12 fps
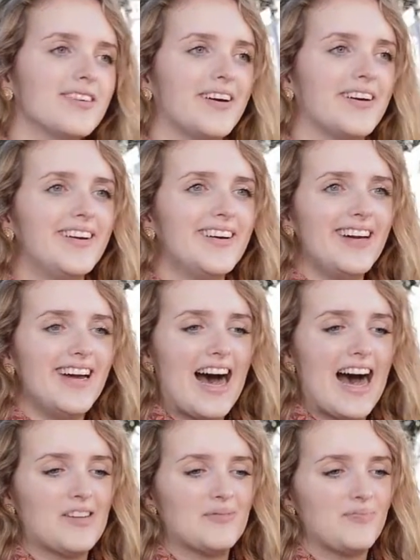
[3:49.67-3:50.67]
so
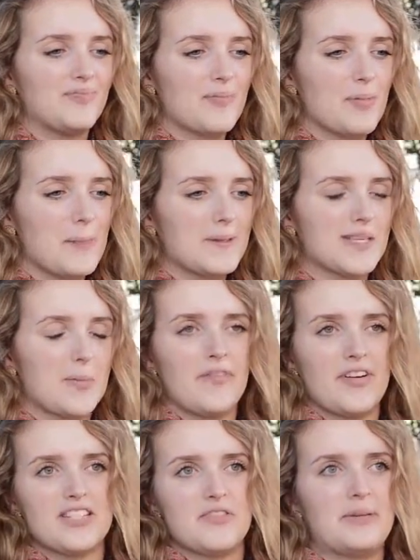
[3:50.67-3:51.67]

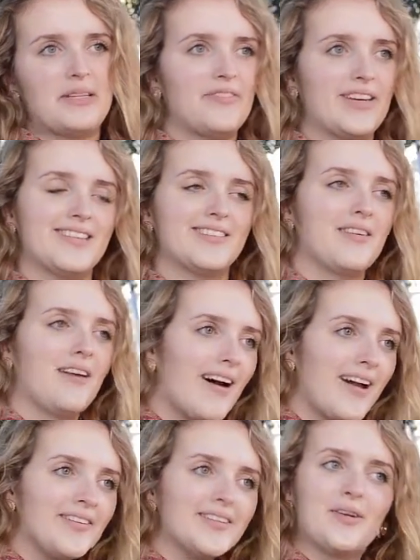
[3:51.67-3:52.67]
some of us have been living in
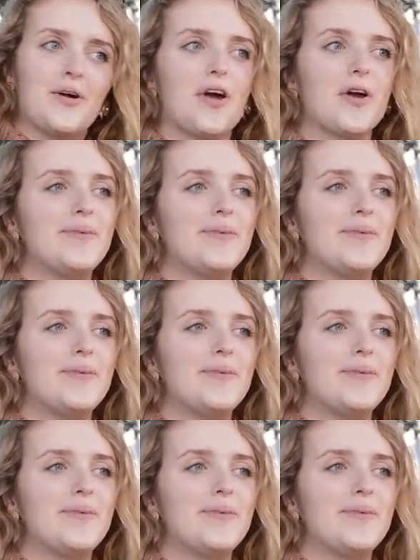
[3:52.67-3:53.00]
denial and not